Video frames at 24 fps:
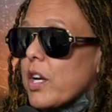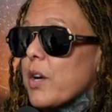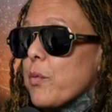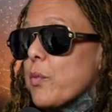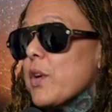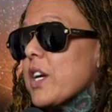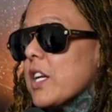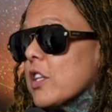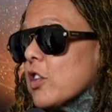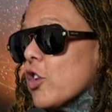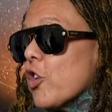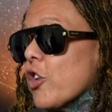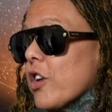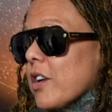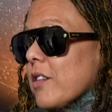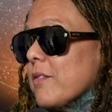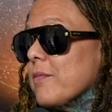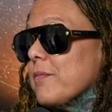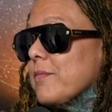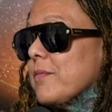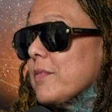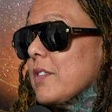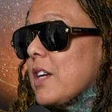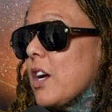we can learn it
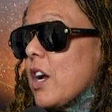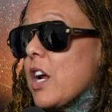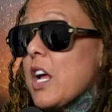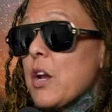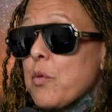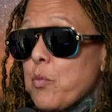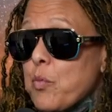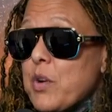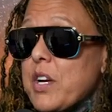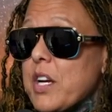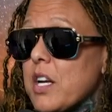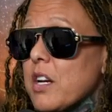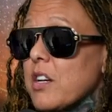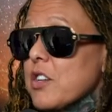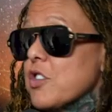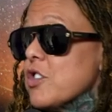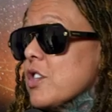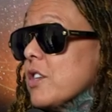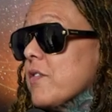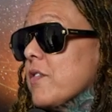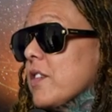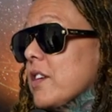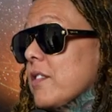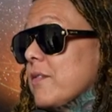and we can
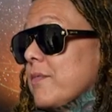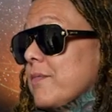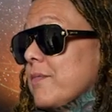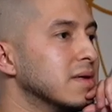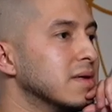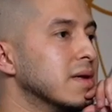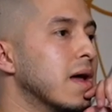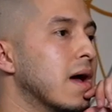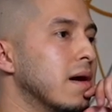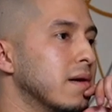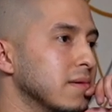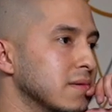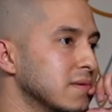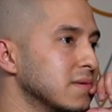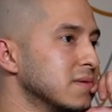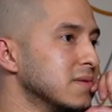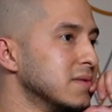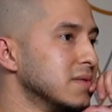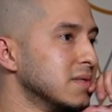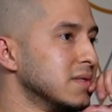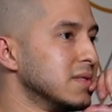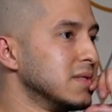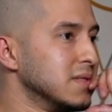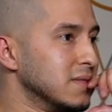achieve it. Yeah.
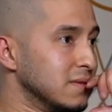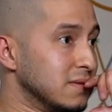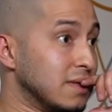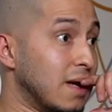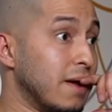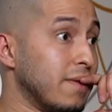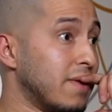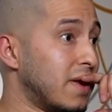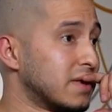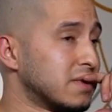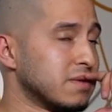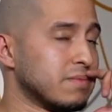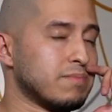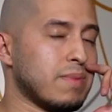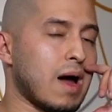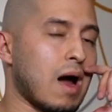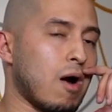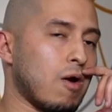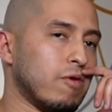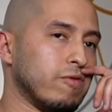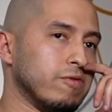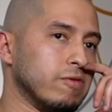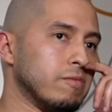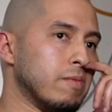Yeah, that's a
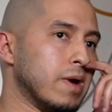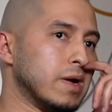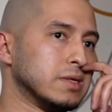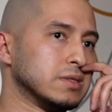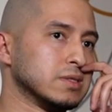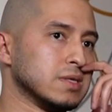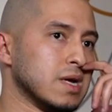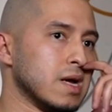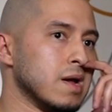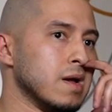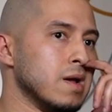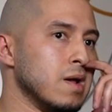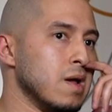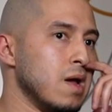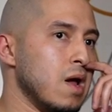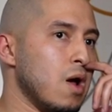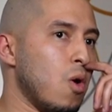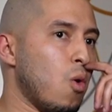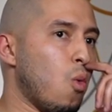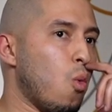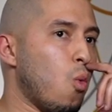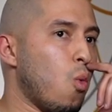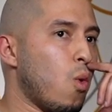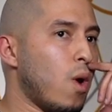powerful mindset.
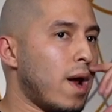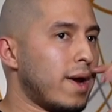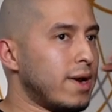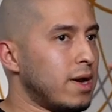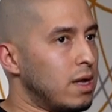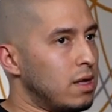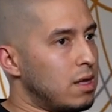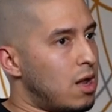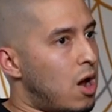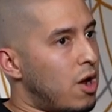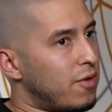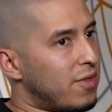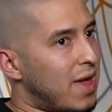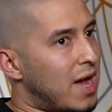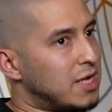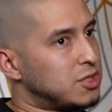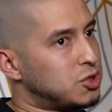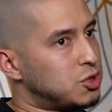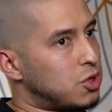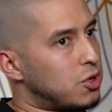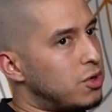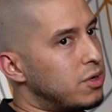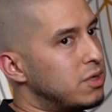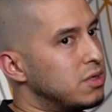When along that
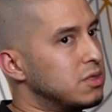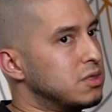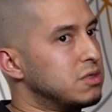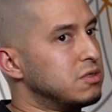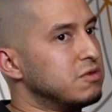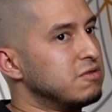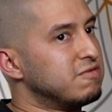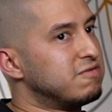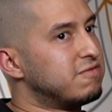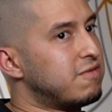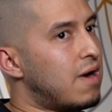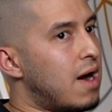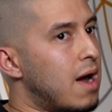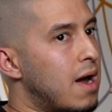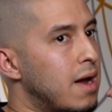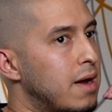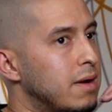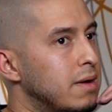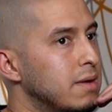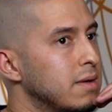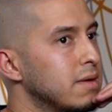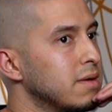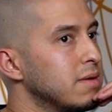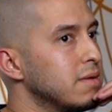journey did you
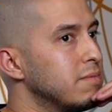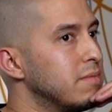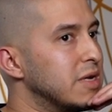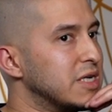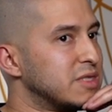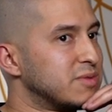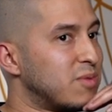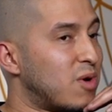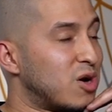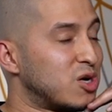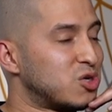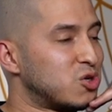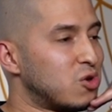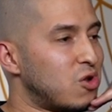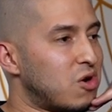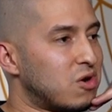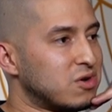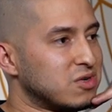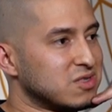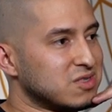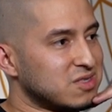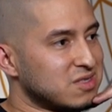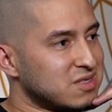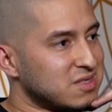find mixed martial
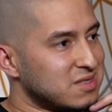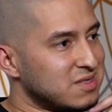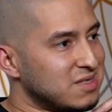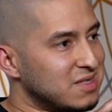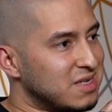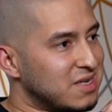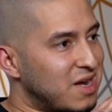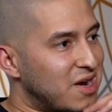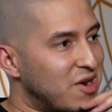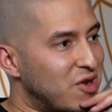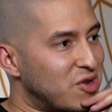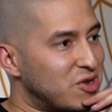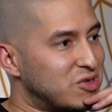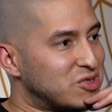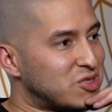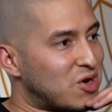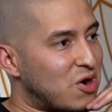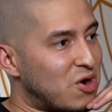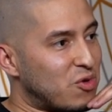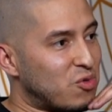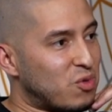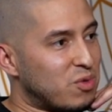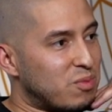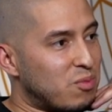arts? I know you
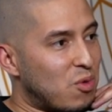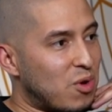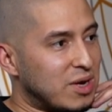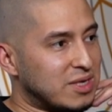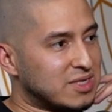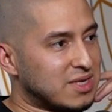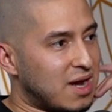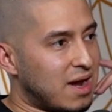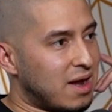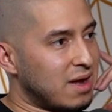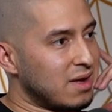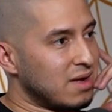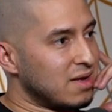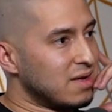started with Muay Thai.